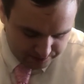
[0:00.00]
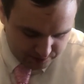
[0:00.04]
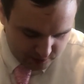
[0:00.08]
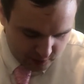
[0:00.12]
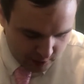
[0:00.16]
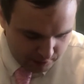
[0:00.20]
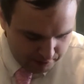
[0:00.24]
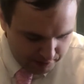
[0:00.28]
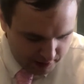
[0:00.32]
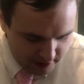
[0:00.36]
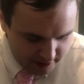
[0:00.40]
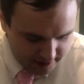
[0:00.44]

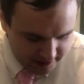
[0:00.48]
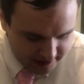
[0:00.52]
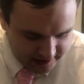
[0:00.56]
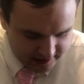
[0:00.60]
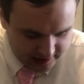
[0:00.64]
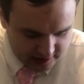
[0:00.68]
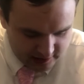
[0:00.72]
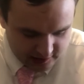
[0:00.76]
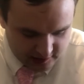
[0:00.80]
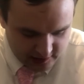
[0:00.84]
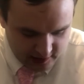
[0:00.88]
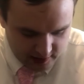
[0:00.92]

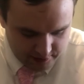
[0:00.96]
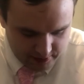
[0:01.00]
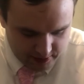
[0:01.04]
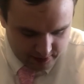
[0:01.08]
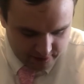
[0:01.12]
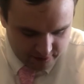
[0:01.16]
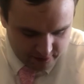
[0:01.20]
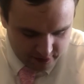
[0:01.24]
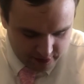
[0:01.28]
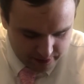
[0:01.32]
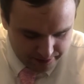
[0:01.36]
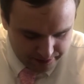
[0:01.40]
comparison is coming
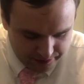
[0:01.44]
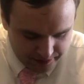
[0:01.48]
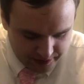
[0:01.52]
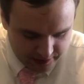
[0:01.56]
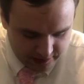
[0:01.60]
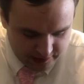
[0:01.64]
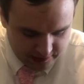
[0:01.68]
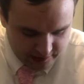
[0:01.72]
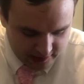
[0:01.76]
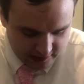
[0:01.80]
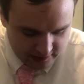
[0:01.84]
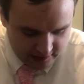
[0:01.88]
from.
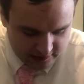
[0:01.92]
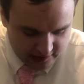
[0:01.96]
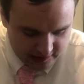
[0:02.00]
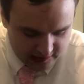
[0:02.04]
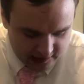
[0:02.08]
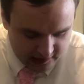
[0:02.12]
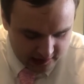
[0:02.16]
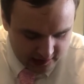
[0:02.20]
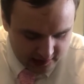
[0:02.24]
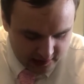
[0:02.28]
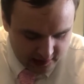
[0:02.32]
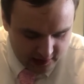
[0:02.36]
This does
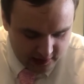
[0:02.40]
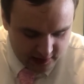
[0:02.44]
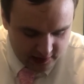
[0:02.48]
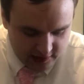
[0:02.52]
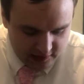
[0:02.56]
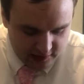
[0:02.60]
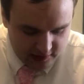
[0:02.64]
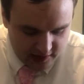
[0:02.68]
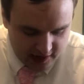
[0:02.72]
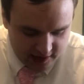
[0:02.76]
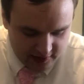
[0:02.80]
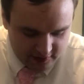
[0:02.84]

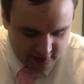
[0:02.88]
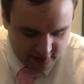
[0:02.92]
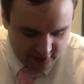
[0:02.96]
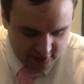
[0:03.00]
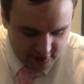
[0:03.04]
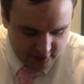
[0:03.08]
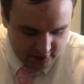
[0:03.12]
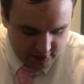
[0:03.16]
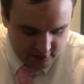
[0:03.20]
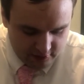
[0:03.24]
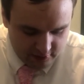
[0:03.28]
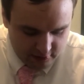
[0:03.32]

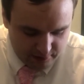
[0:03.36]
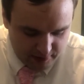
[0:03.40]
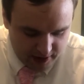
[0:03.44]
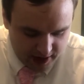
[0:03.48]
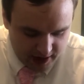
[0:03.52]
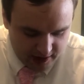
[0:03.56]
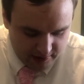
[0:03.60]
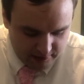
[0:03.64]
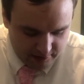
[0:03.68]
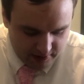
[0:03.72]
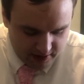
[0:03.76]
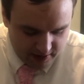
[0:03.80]
texturally
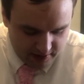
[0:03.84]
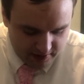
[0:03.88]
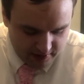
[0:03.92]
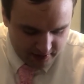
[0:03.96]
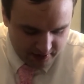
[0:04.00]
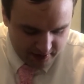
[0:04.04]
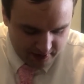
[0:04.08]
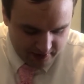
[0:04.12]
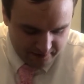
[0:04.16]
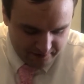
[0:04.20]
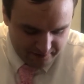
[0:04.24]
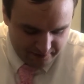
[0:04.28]
remind me of
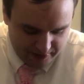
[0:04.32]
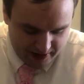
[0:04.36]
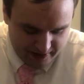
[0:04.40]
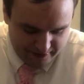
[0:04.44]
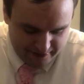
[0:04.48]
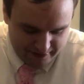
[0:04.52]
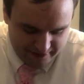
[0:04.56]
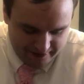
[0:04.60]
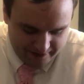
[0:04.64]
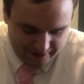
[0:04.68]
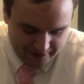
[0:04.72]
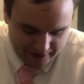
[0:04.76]

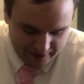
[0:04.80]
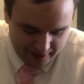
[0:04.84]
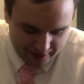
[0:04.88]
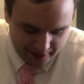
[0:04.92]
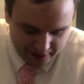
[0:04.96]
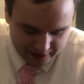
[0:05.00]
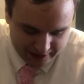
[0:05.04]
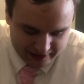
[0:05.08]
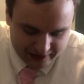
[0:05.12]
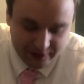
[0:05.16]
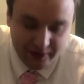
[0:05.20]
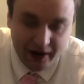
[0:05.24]
baby food.
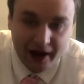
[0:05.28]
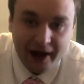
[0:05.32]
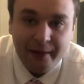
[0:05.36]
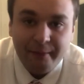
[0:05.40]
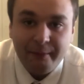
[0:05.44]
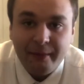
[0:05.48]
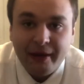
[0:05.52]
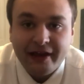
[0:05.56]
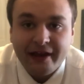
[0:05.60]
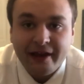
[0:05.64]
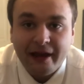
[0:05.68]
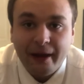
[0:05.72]
Also, I
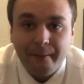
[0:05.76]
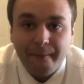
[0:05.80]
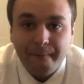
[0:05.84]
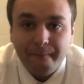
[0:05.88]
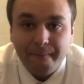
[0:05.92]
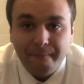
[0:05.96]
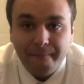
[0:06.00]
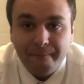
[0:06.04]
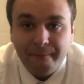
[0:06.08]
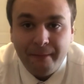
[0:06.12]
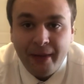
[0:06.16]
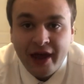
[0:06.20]
am making a
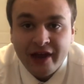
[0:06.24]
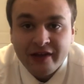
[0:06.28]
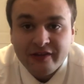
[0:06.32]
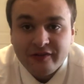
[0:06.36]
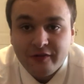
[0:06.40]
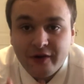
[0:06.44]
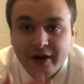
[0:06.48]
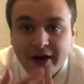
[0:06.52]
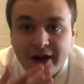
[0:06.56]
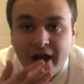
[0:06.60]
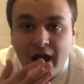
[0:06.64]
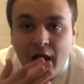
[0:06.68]

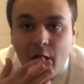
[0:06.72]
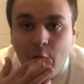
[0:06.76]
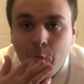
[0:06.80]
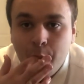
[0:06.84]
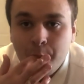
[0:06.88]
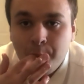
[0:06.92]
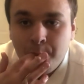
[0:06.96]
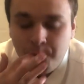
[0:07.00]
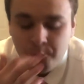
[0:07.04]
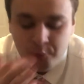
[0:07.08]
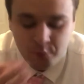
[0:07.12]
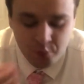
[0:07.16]
mess right now.
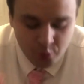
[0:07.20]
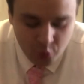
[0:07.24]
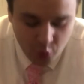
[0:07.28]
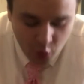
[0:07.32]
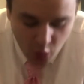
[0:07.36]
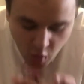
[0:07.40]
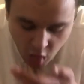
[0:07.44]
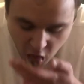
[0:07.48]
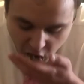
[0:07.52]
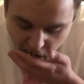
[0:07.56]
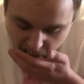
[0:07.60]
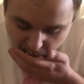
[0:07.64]

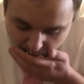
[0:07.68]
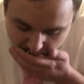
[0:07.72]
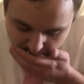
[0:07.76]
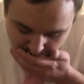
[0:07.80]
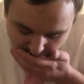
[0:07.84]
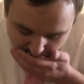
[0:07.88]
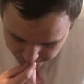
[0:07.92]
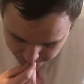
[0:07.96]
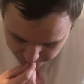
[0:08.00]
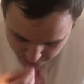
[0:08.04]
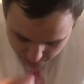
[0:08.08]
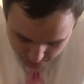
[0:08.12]

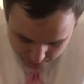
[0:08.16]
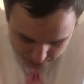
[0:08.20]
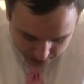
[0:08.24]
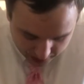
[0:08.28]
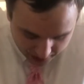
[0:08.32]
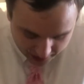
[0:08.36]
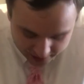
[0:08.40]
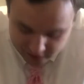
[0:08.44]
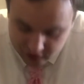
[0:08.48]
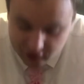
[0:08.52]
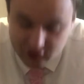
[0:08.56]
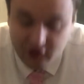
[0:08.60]

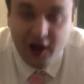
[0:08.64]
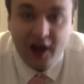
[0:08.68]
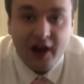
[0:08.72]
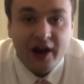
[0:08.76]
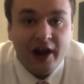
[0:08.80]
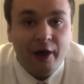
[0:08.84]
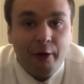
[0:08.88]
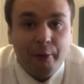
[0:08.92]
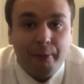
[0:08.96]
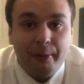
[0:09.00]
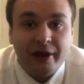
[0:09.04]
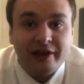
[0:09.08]
But I just can't
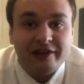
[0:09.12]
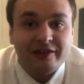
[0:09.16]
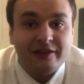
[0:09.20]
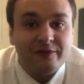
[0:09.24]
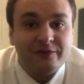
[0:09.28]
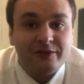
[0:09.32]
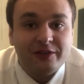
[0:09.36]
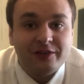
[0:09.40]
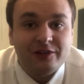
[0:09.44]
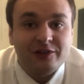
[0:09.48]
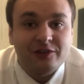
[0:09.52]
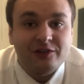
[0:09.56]
help
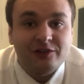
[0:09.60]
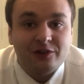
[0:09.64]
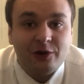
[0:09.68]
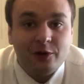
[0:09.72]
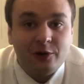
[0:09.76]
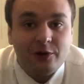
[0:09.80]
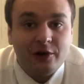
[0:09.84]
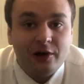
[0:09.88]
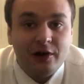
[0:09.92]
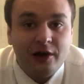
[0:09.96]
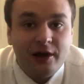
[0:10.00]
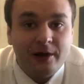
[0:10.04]
myself. This is
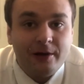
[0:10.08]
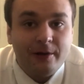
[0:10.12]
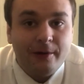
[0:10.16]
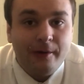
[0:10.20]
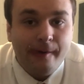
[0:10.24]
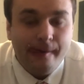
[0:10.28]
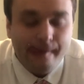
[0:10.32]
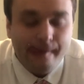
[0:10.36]
so good.